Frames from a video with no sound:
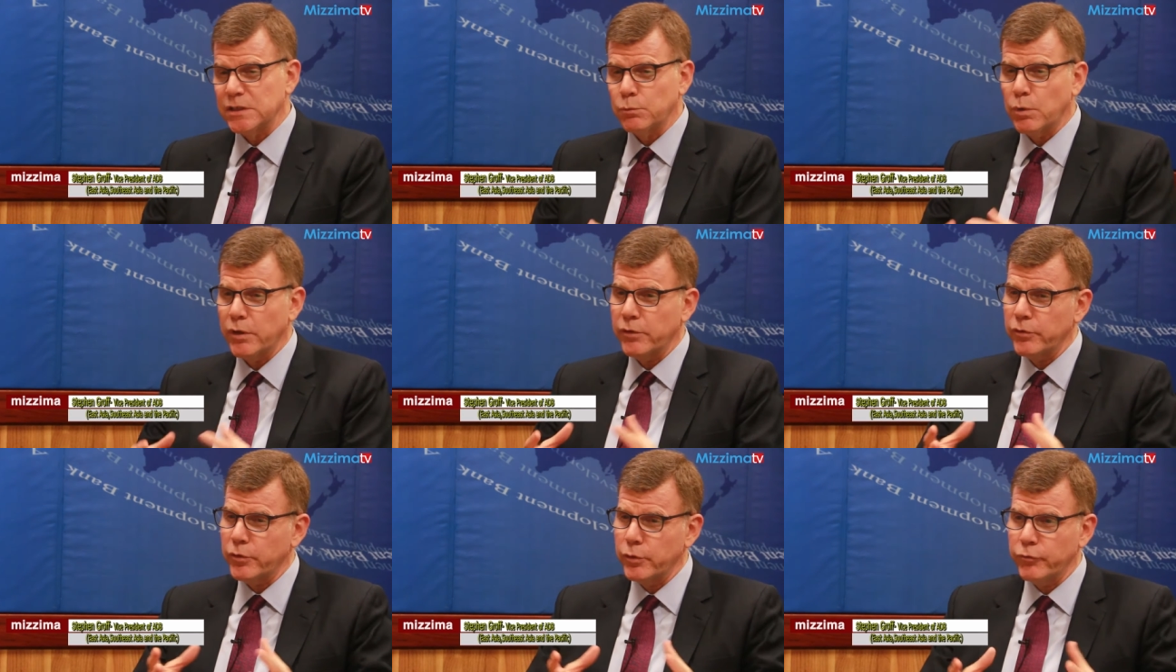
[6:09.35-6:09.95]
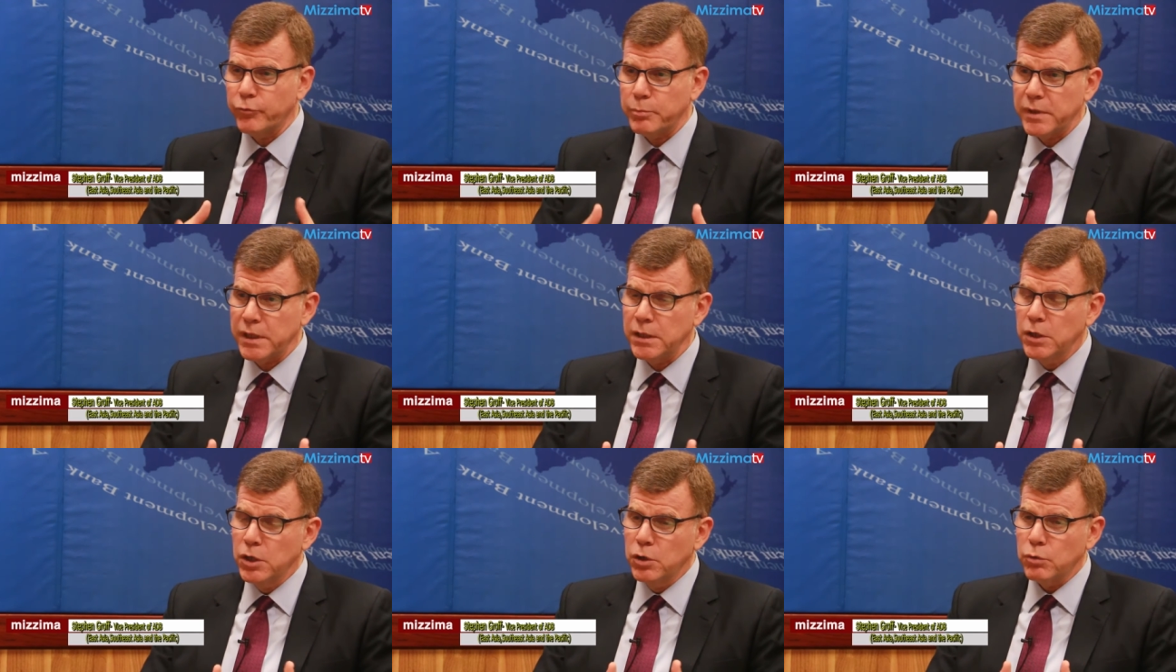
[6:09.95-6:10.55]
and whether those
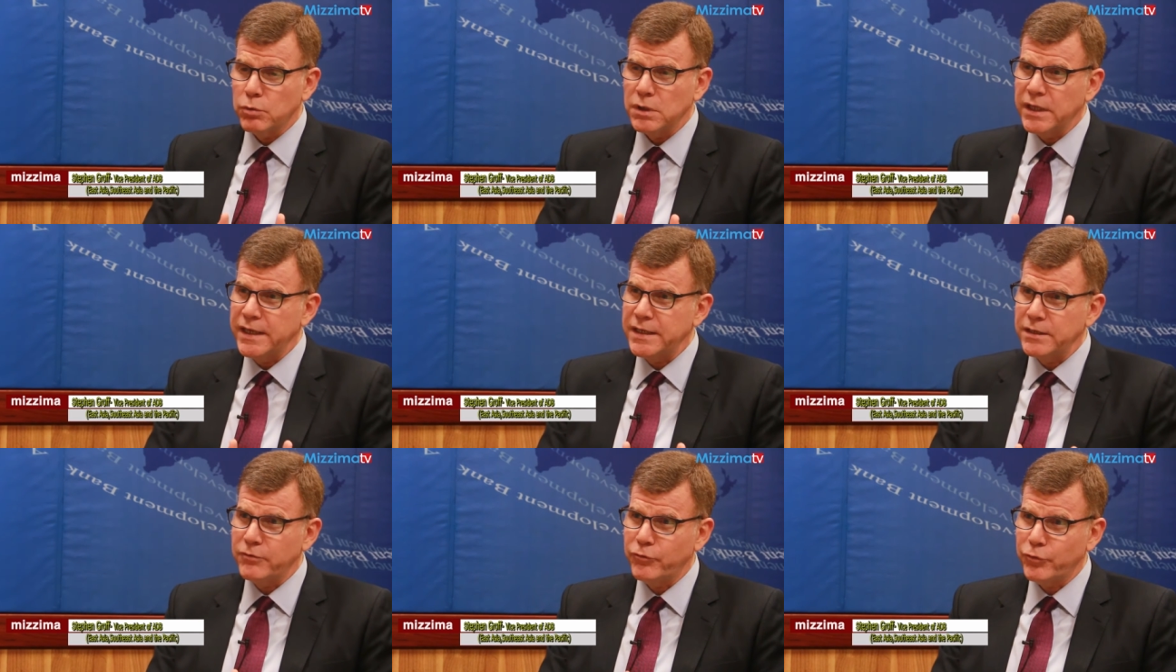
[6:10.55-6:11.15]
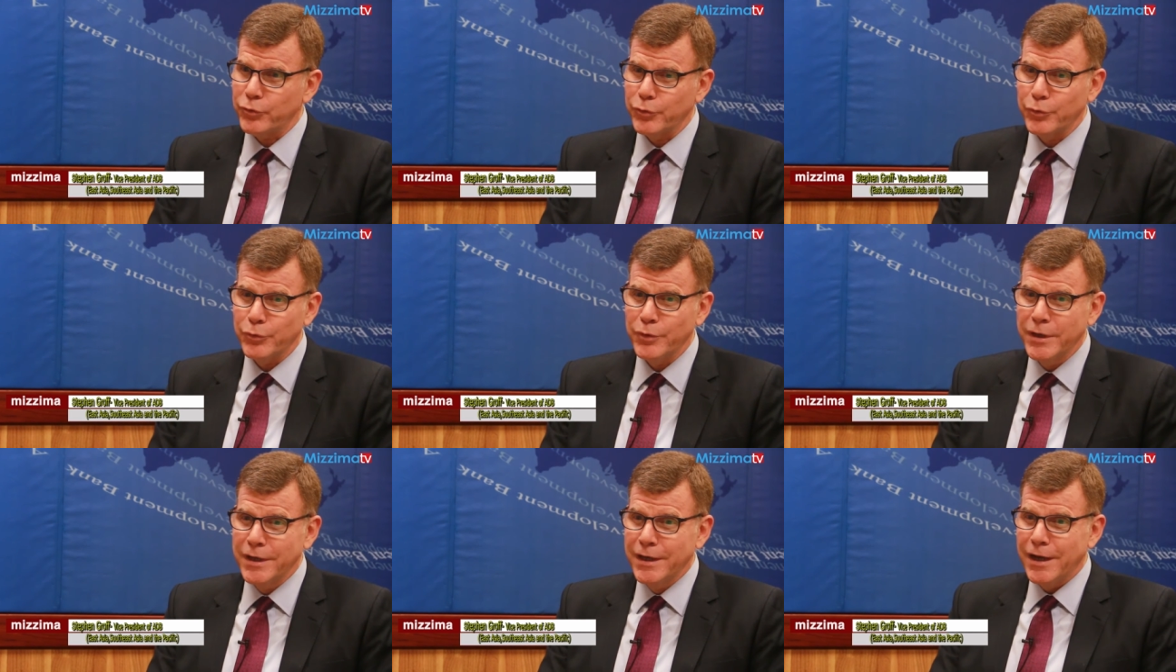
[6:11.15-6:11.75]
be related
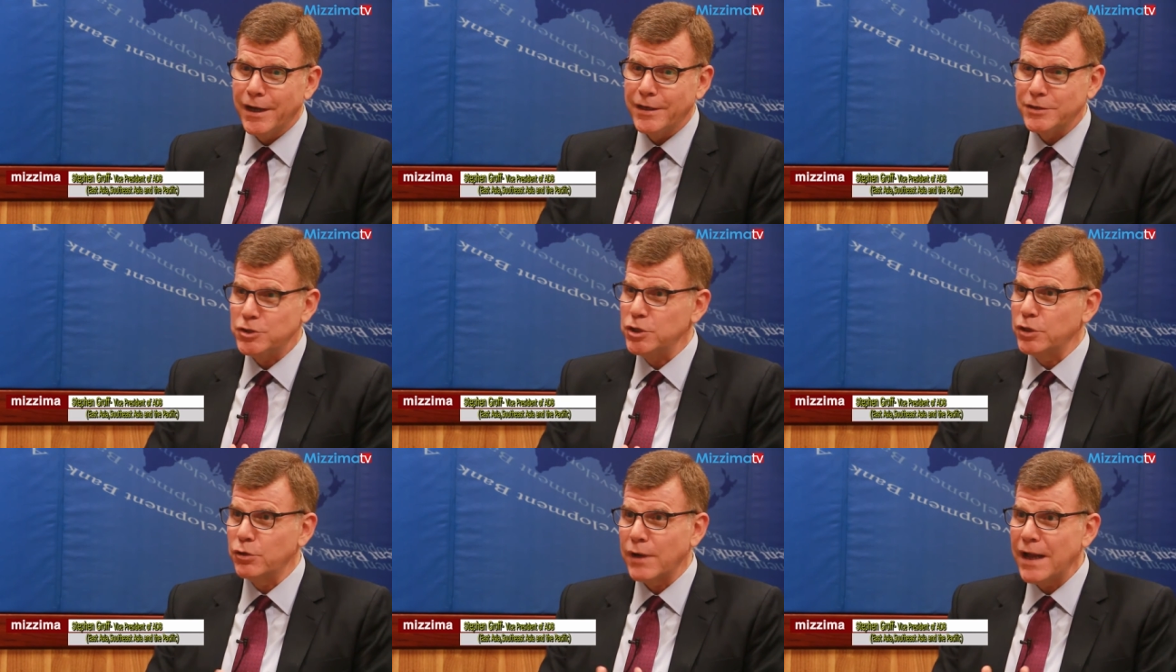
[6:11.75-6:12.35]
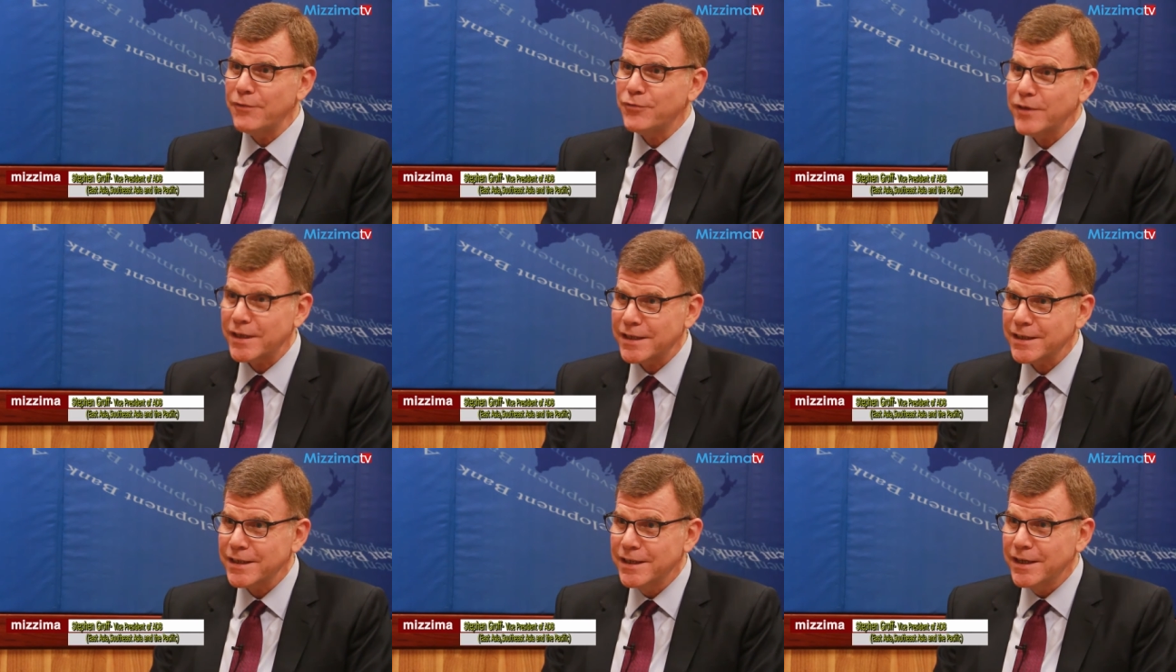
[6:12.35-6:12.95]
to uh,
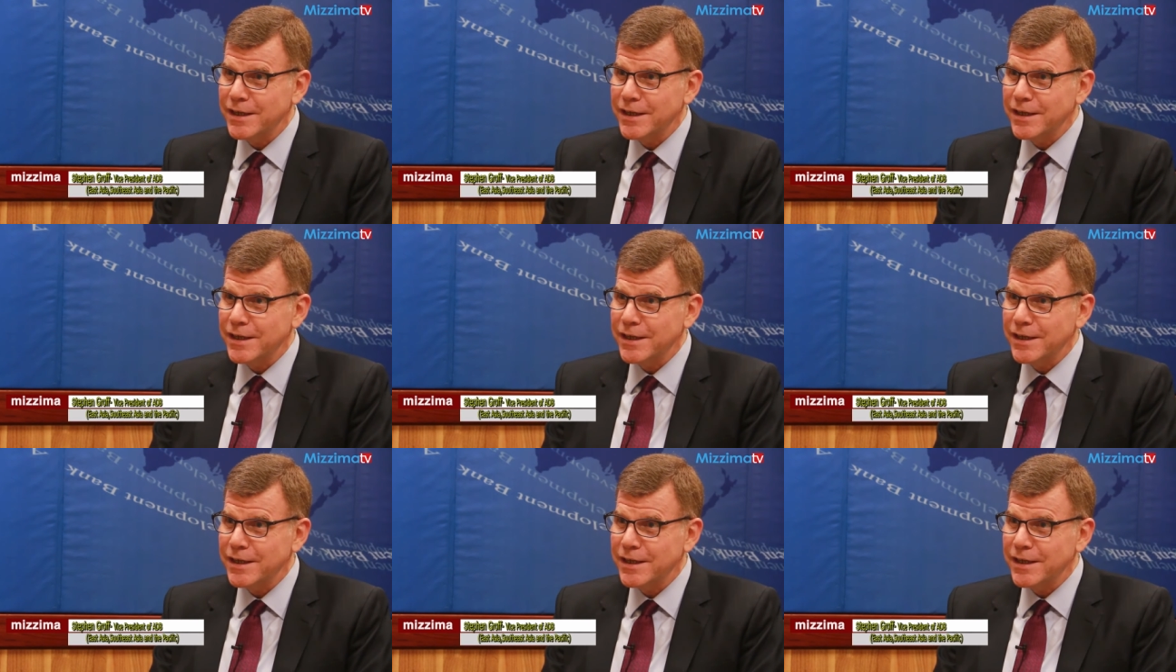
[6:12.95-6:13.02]
geographic